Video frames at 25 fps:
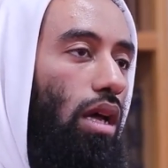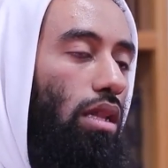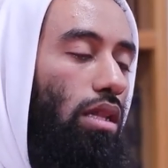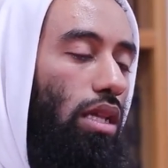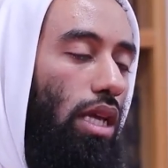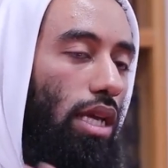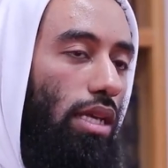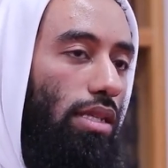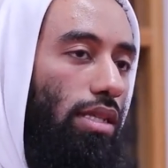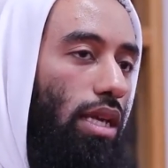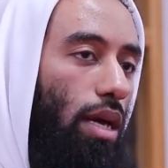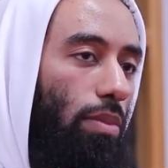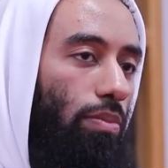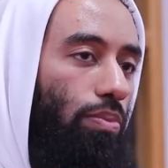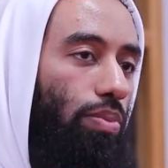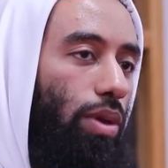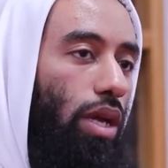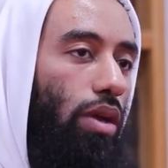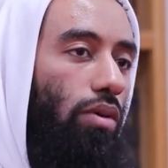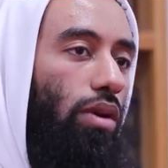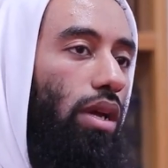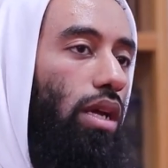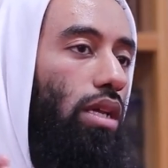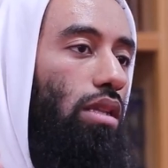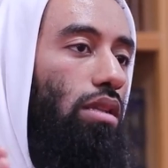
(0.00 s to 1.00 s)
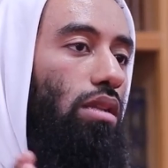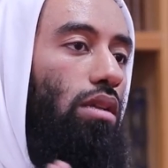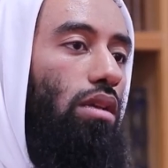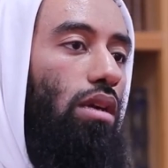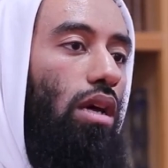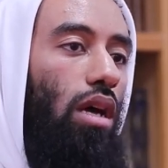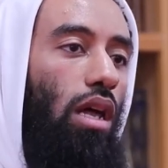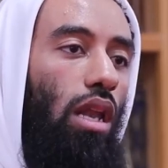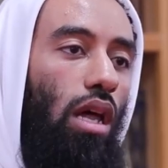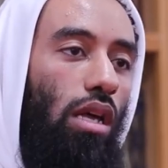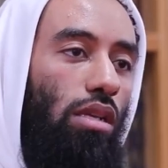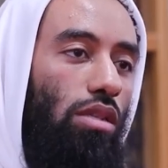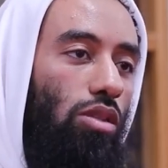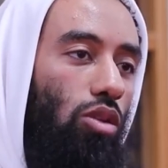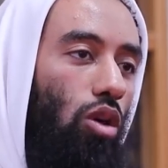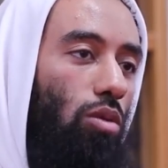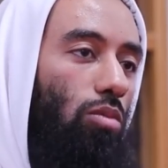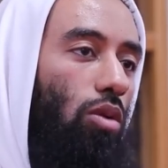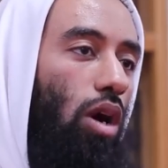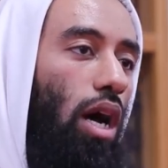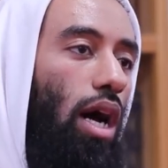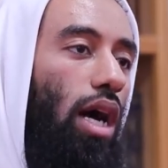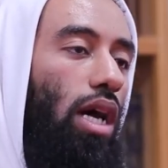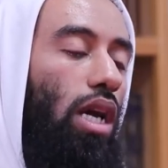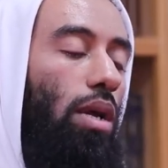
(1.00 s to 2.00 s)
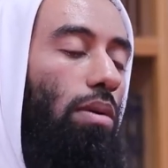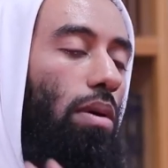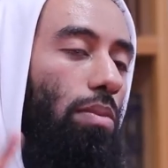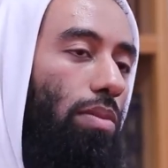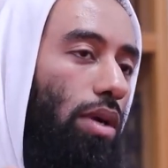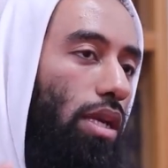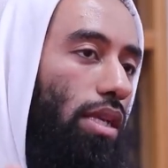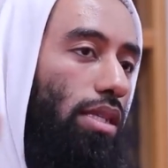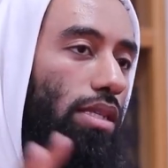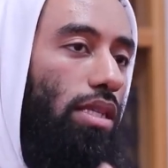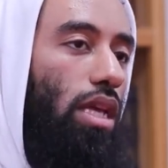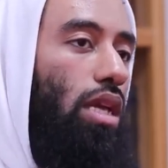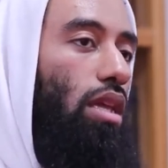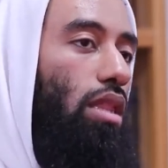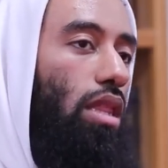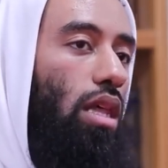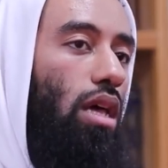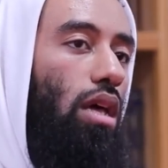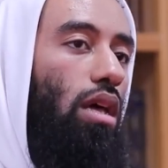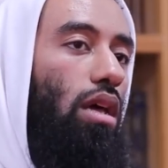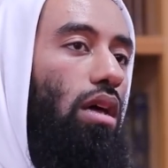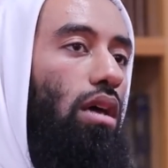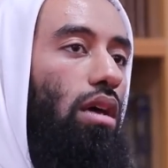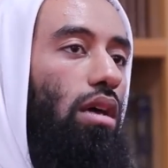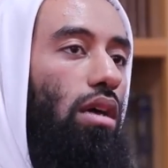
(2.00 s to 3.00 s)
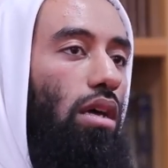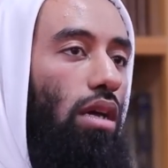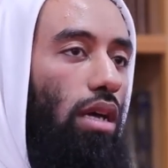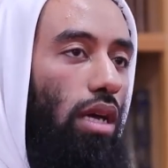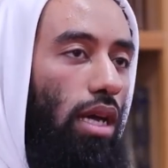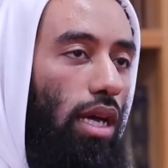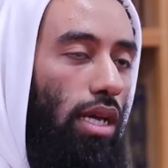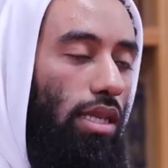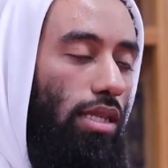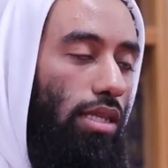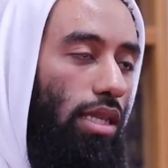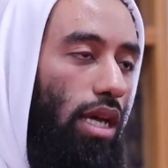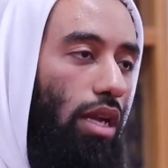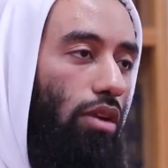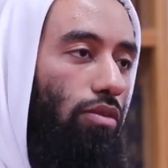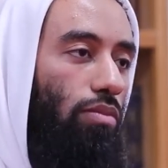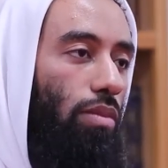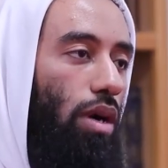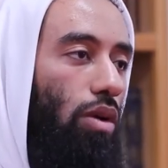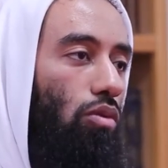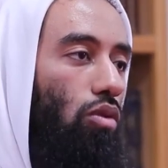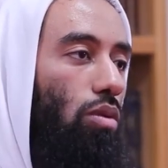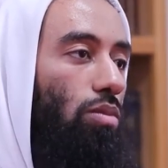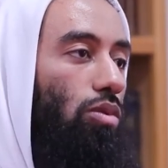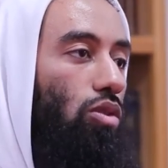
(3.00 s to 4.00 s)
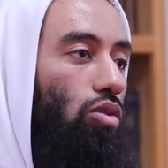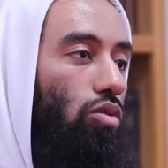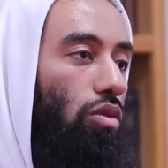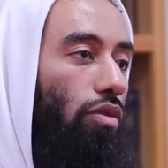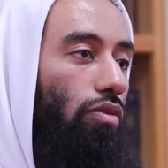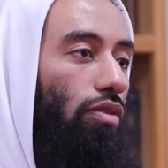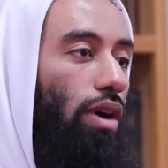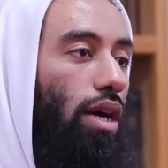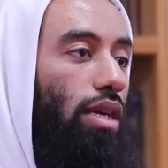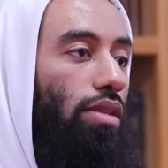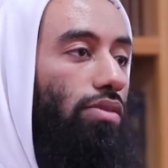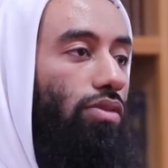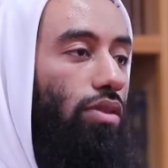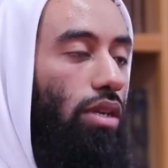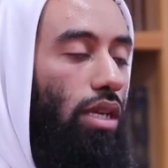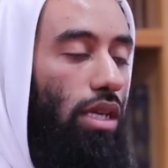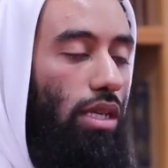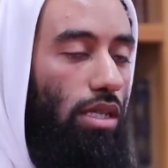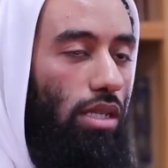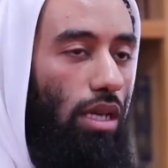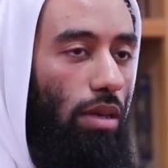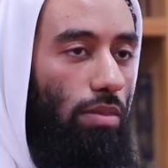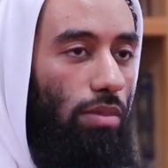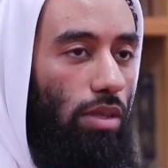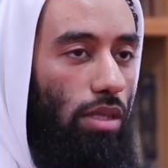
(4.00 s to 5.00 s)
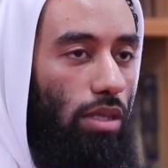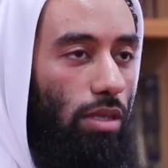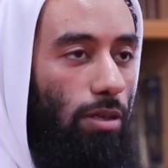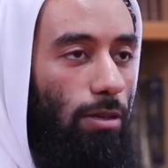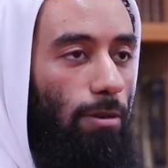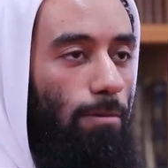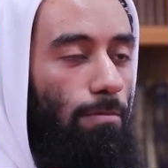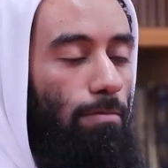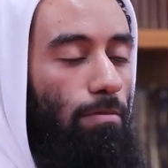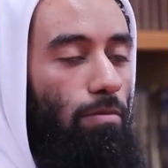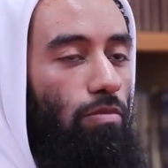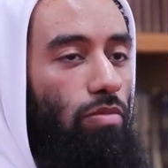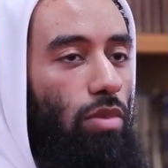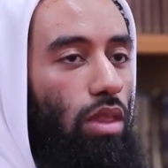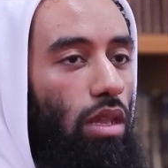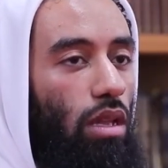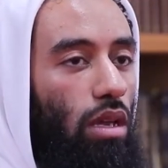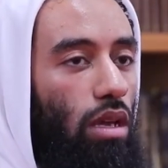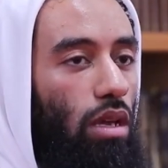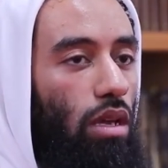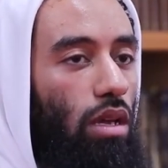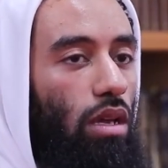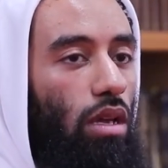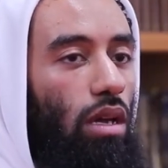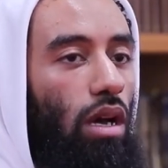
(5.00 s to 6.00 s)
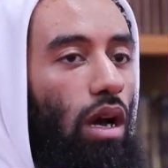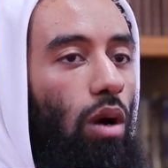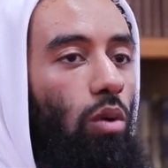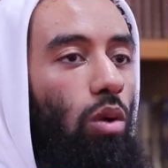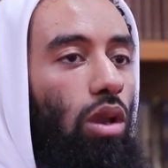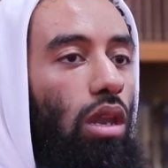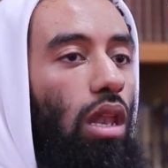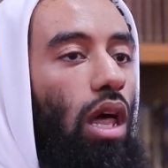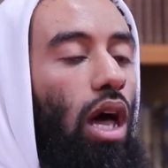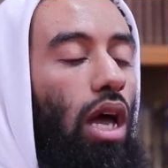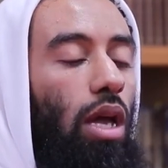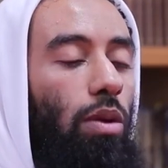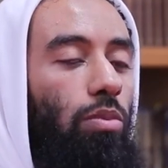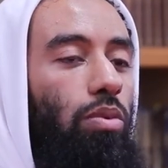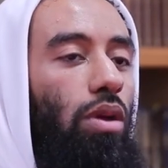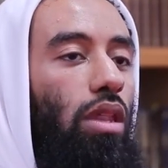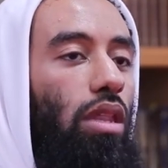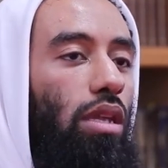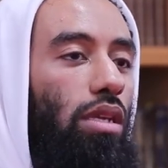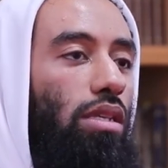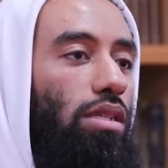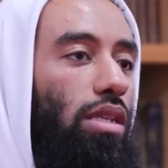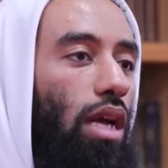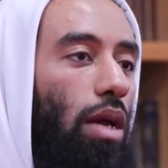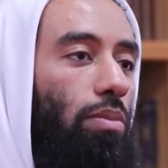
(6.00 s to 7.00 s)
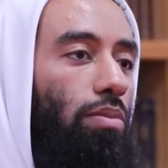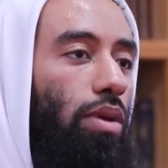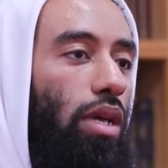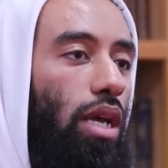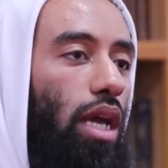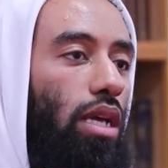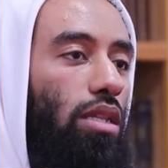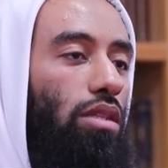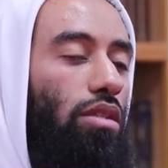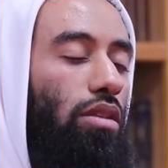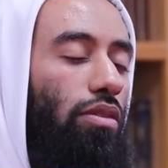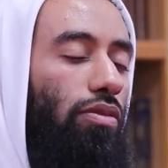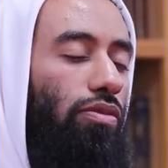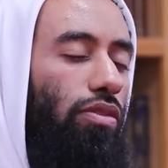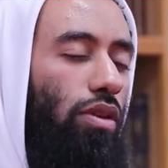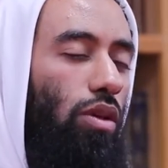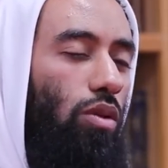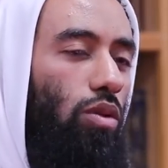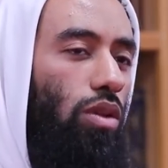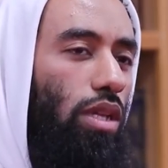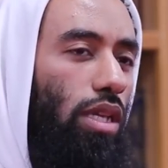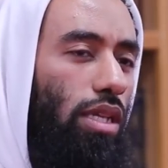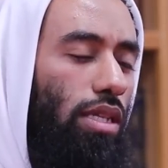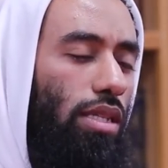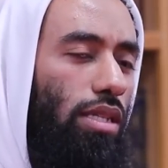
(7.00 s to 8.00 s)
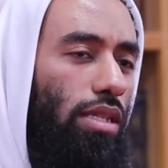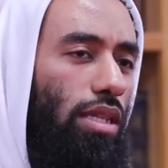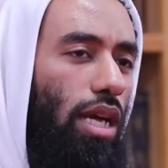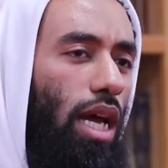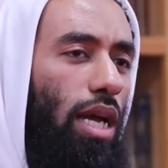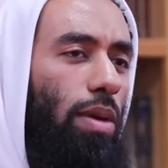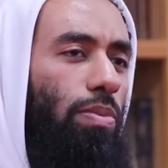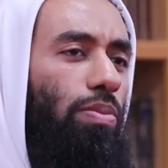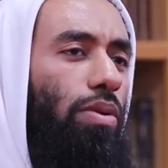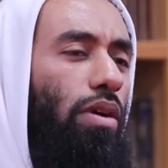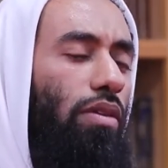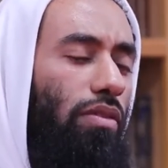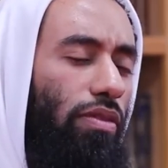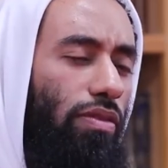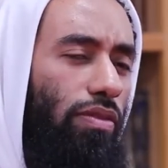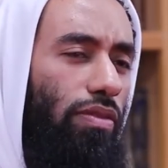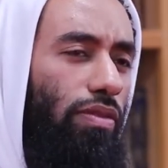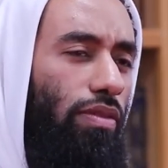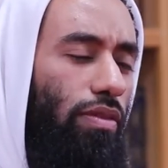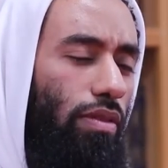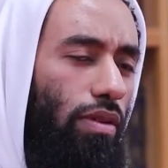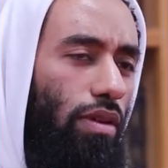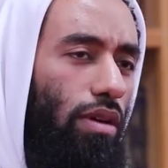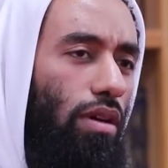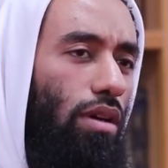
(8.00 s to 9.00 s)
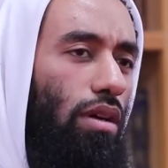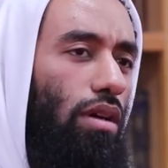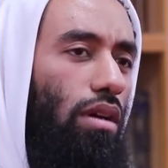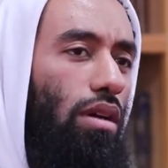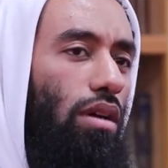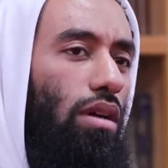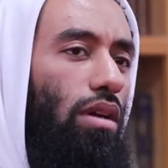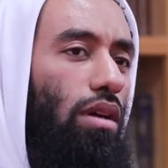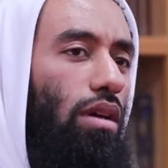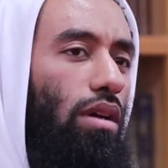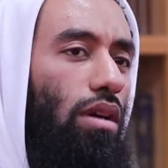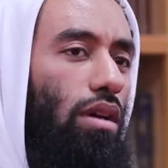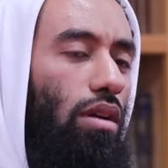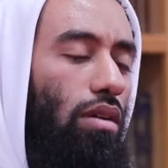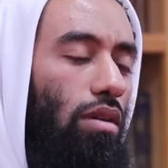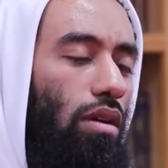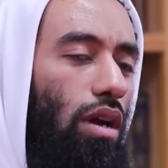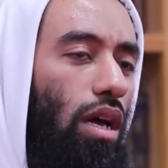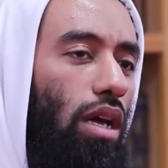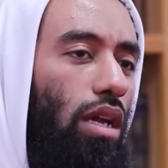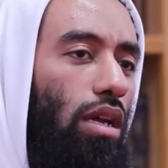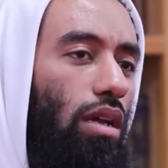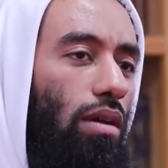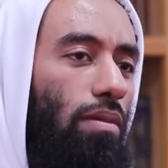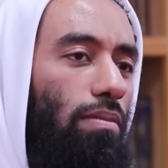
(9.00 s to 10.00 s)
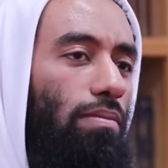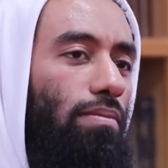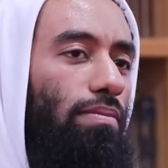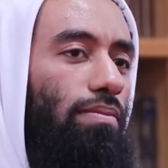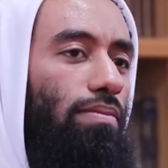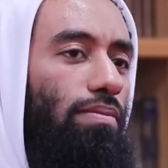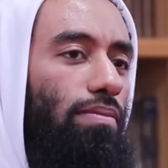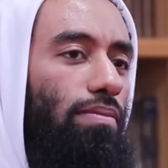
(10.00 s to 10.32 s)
at the exam period, khalas, no more haram, I'm going to stay there inside of my room to revise for the exams. And wallahi, brothers, I began to feel this type of, right,